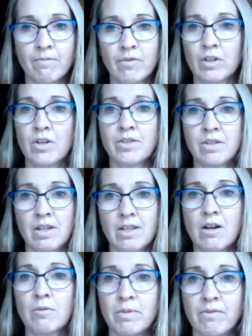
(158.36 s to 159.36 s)
velocity.
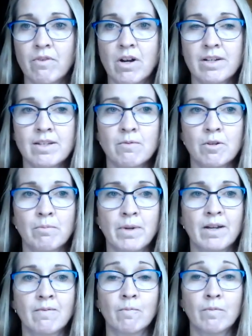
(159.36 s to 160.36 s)
That would be fine as well,
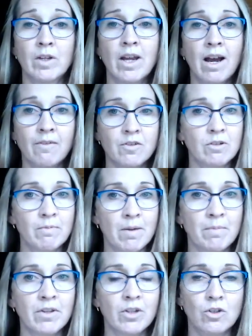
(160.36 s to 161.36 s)
but you have to
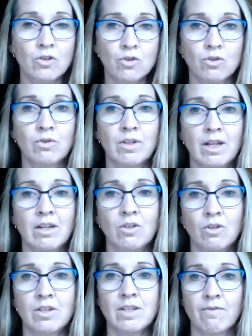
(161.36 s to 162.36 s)
remember that you do need
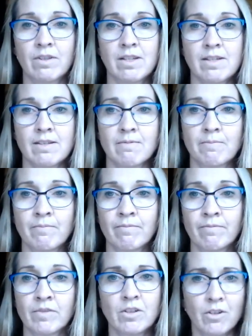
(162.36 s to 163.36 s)
units for this.
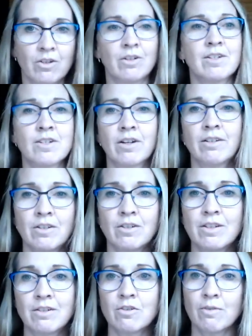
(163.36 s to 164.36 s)
Not units, sorry, you
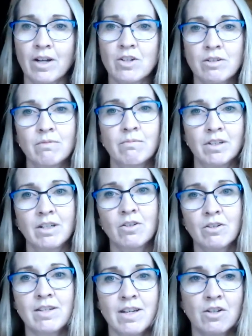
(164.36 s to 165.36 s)
need direction. You need
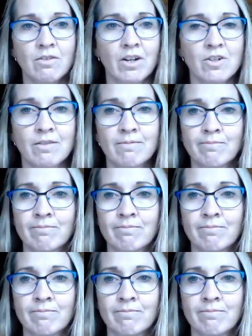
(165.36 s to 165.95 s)
units and direction.